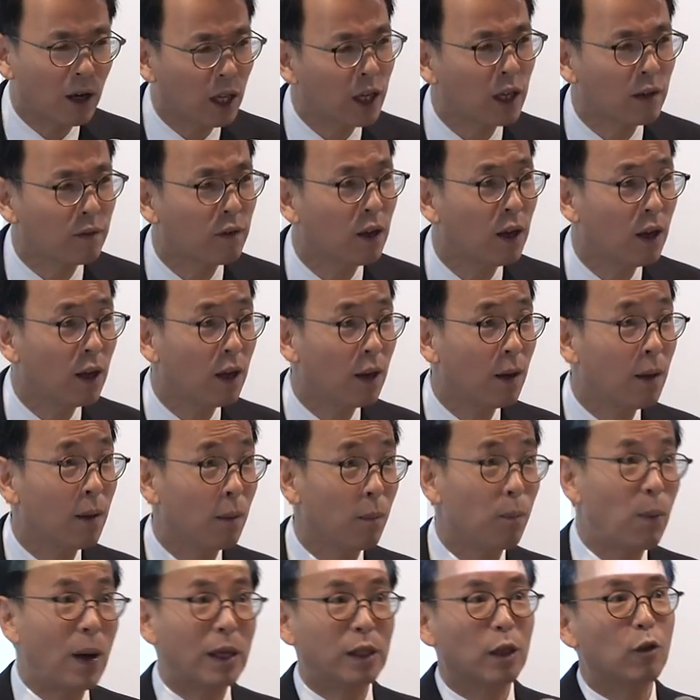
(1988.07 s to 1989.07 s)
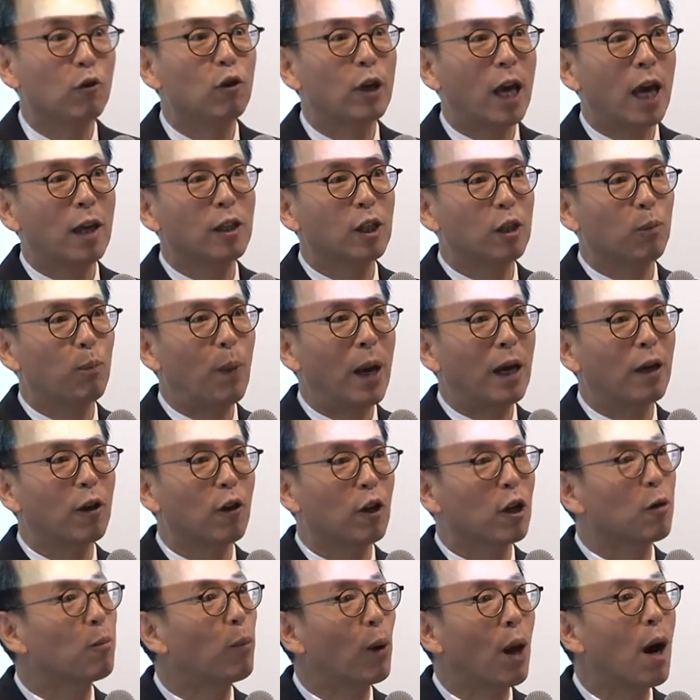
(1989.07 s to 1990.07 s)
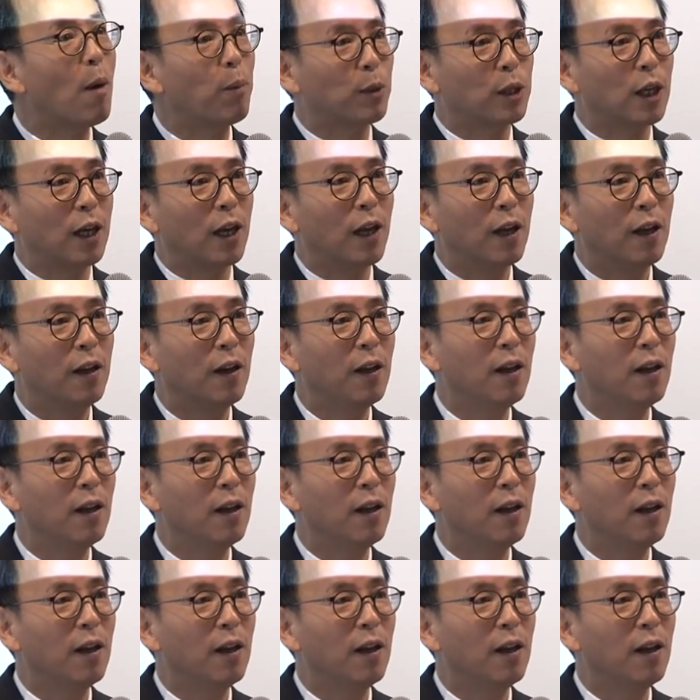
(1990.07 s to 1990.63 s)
leave, but you can speculate in property.